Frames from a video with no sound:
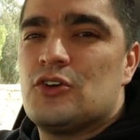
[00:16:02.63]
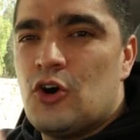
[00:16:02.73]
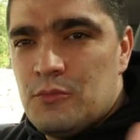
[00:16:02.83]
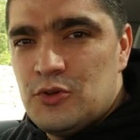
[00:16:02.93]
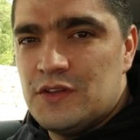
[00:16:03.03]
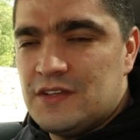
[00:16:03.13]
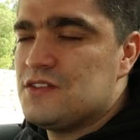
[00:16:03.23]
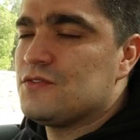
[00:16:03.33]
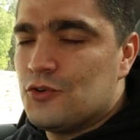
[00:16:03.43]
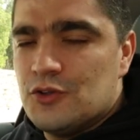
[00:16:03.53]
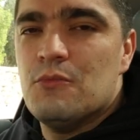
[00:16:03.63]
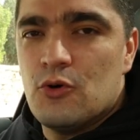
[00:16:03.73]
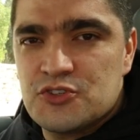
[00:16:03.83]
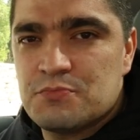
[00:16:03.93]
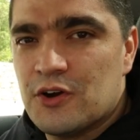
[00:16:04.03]
the communities for the
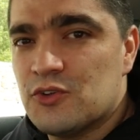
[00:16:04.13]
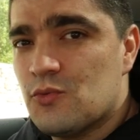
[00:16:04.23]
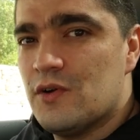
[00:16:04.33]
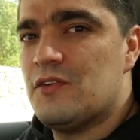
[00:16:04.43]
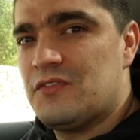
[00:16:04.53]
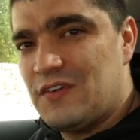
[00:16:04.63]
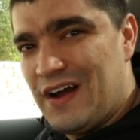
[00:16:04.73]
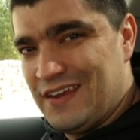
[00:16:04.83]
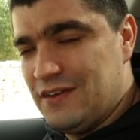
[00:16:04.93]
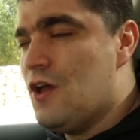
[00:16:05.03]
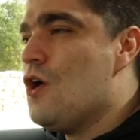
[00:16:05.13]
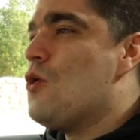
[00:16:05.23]
most part were fine.